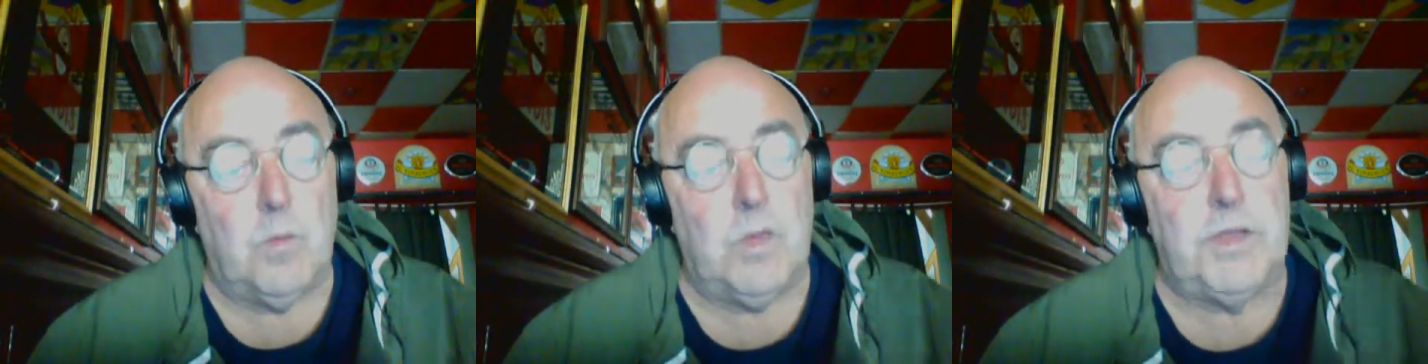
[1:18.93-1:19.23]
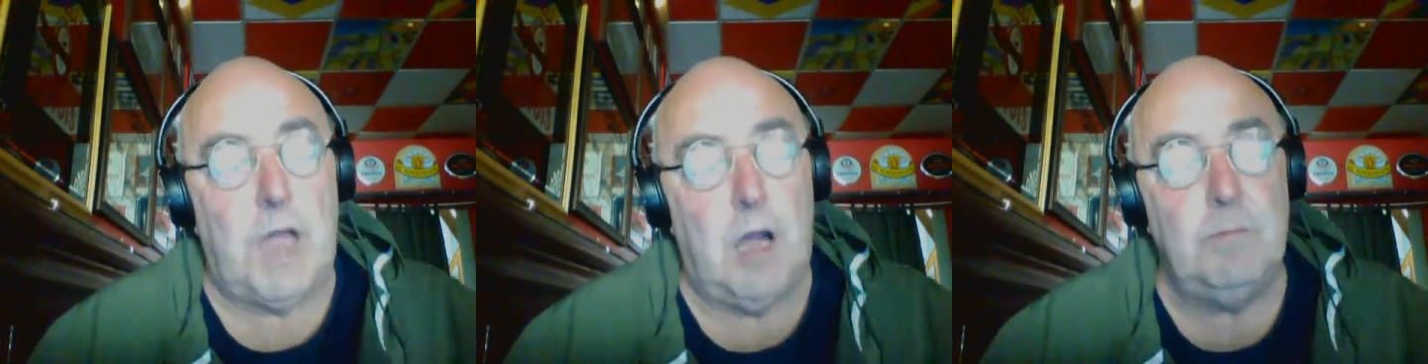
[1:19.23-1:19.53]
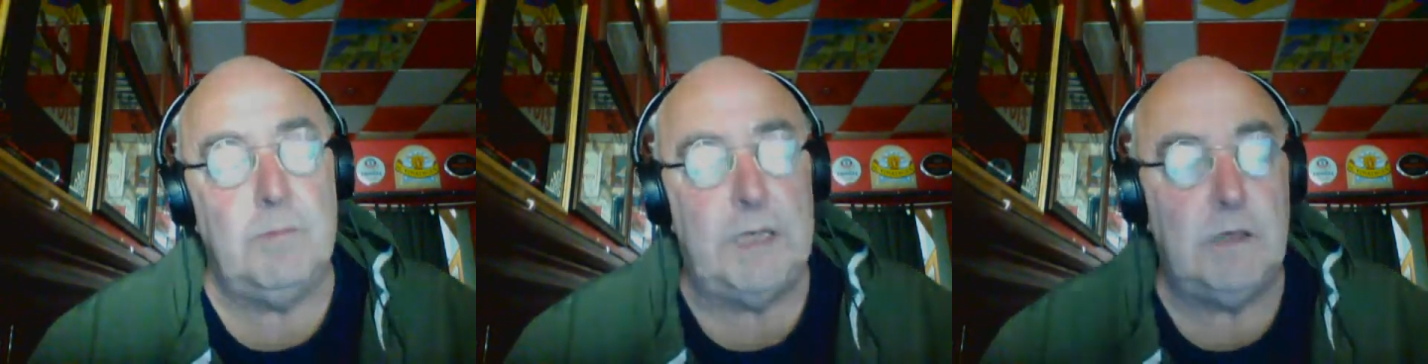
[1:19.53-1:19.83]
With
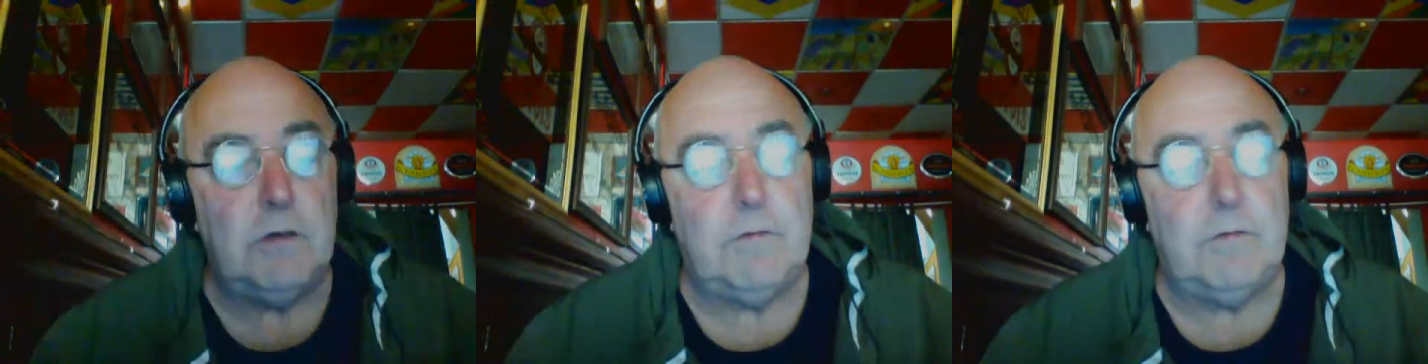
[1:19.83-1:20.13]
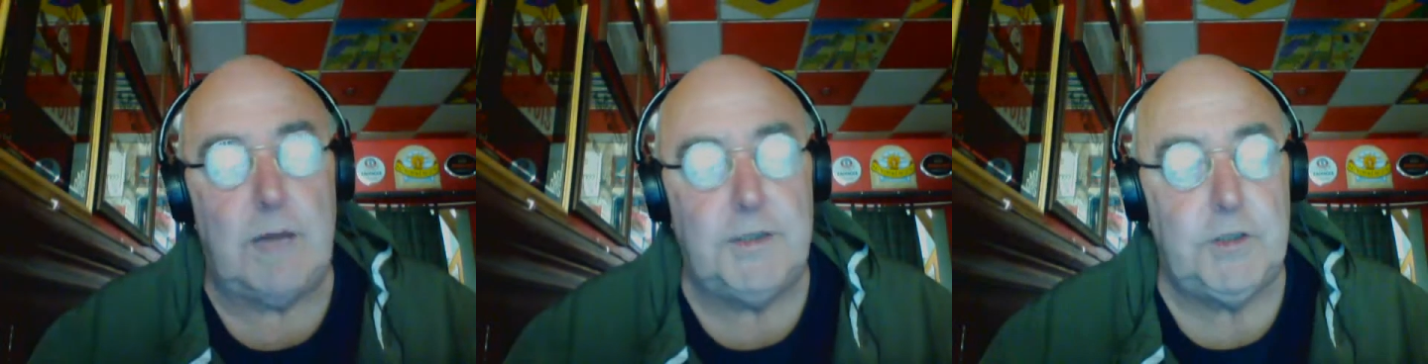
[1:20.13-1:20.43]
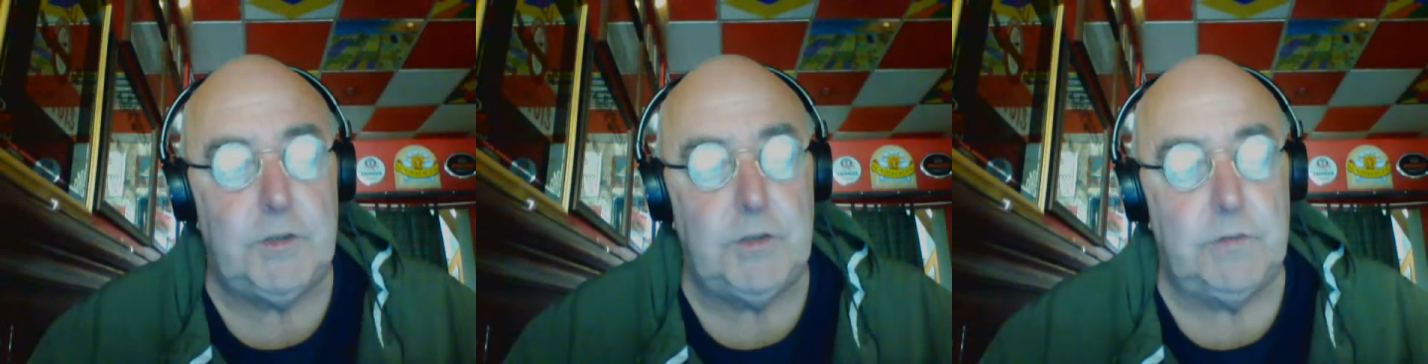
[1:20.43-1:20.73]
humbling
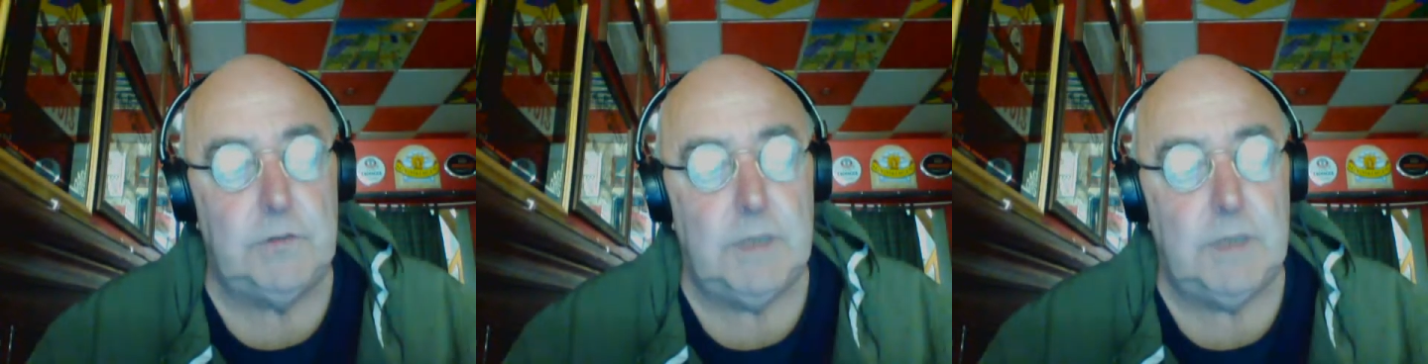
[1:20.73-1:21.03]
gratitude,